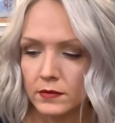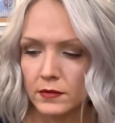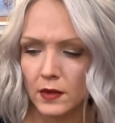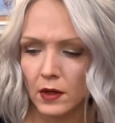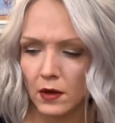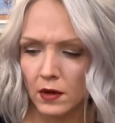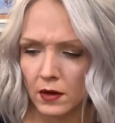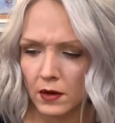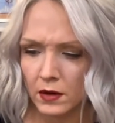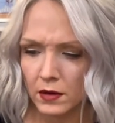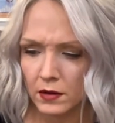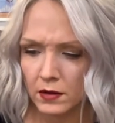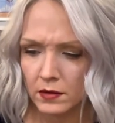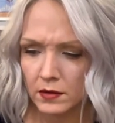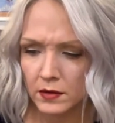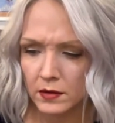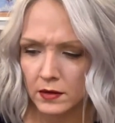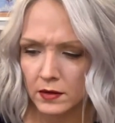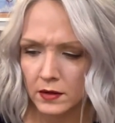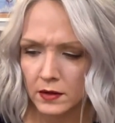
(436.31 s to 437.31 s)
Oh,
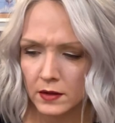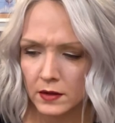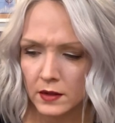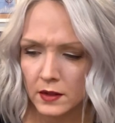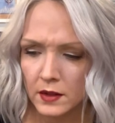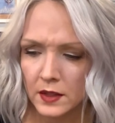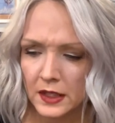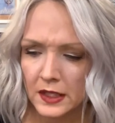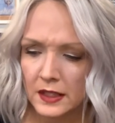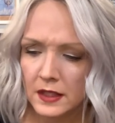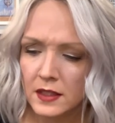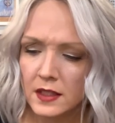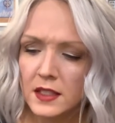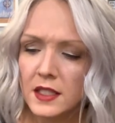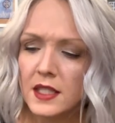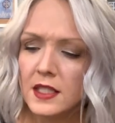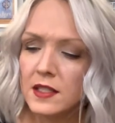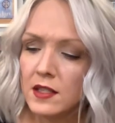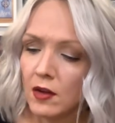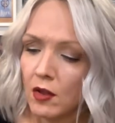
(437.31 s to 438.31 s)
the
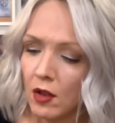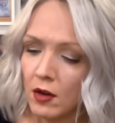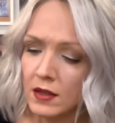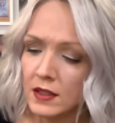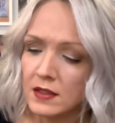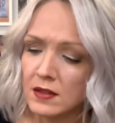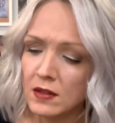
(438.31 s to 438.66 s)
detail on his